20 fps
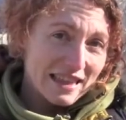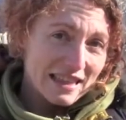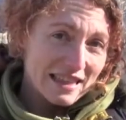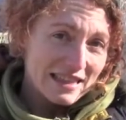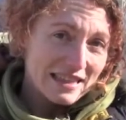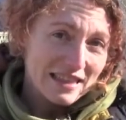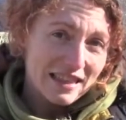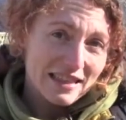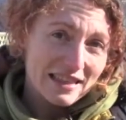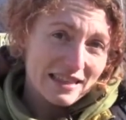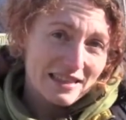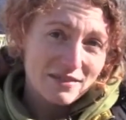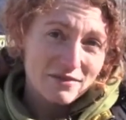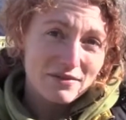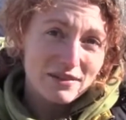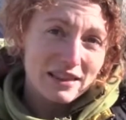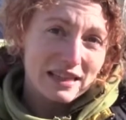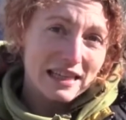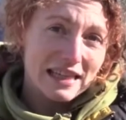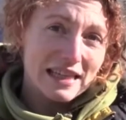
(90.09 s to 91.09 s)
The sun is
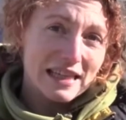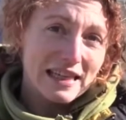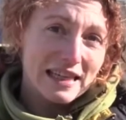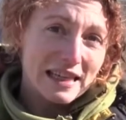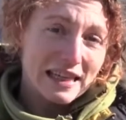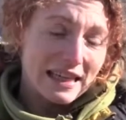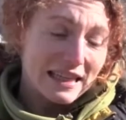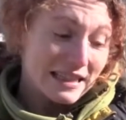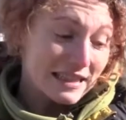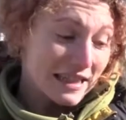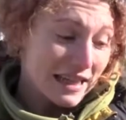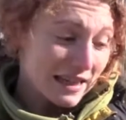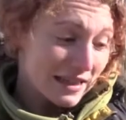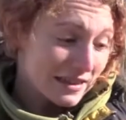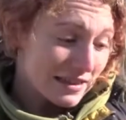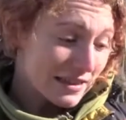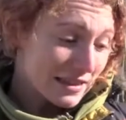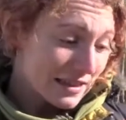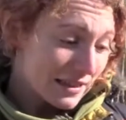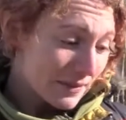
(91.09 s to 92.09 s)
really
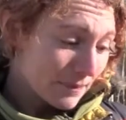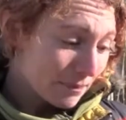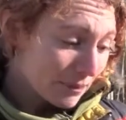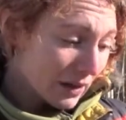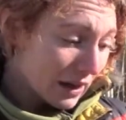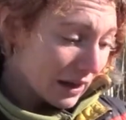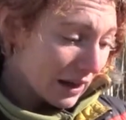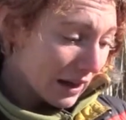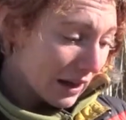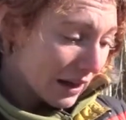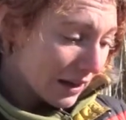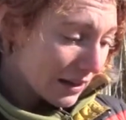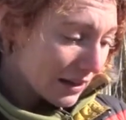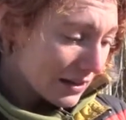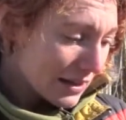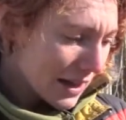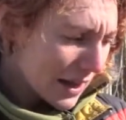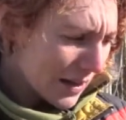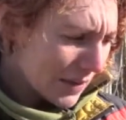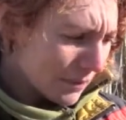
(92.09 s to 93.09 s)
intense,
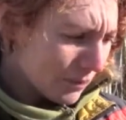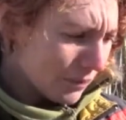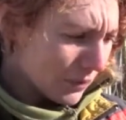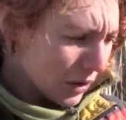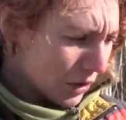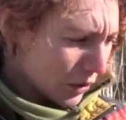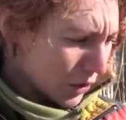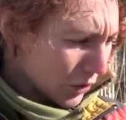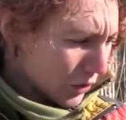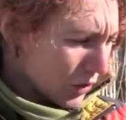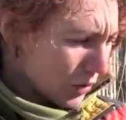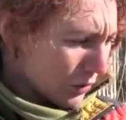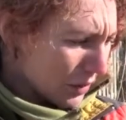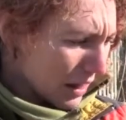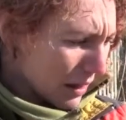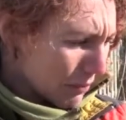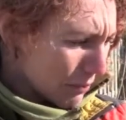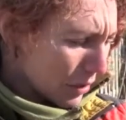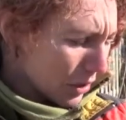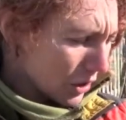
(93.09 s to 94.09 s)
and you know, you
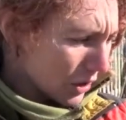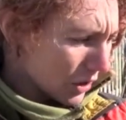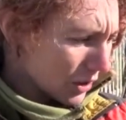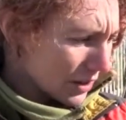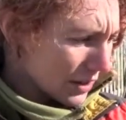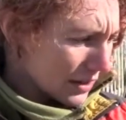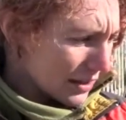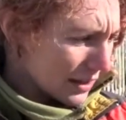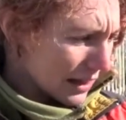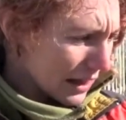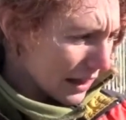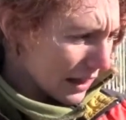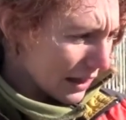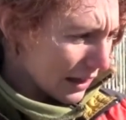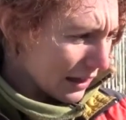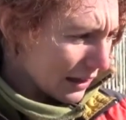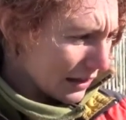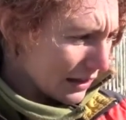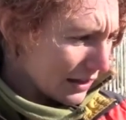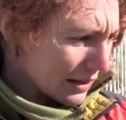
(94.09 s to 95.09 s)
get burns,
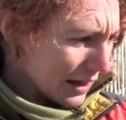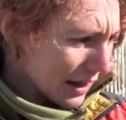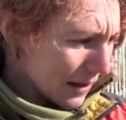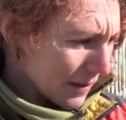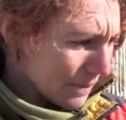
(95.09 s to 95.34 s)
and